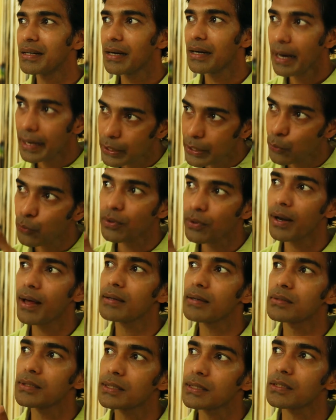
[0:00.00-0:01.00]
and
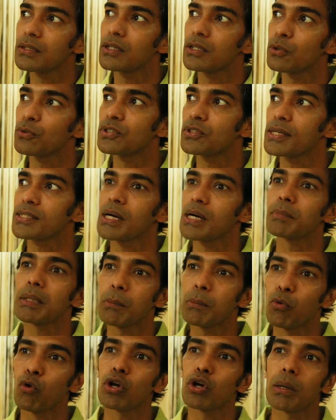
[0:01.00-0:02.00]
utilize it to say something
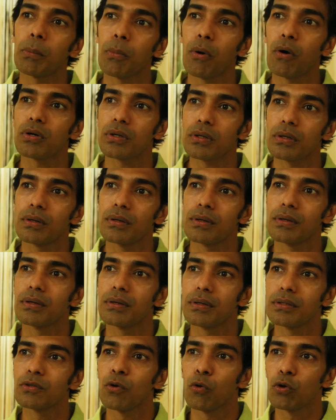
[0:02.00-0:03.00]
more about
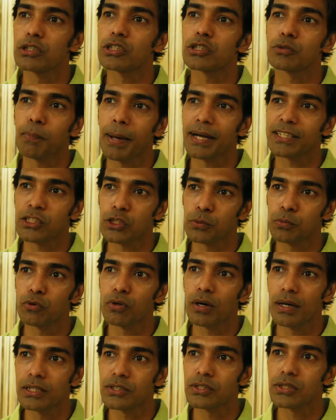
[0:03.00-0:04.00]
whole this machismo
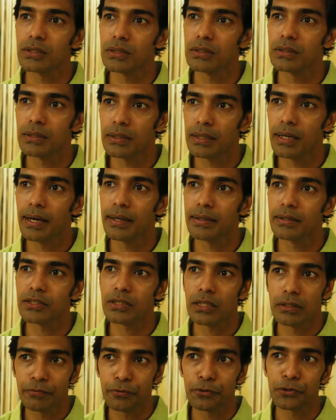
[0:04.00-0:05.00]
culture and this
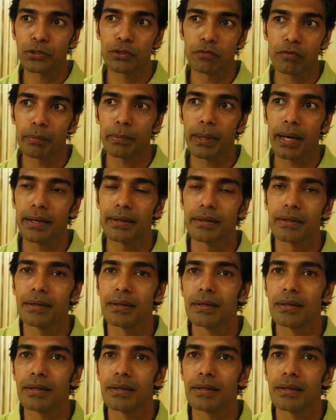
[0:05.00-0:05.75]
confusion for man.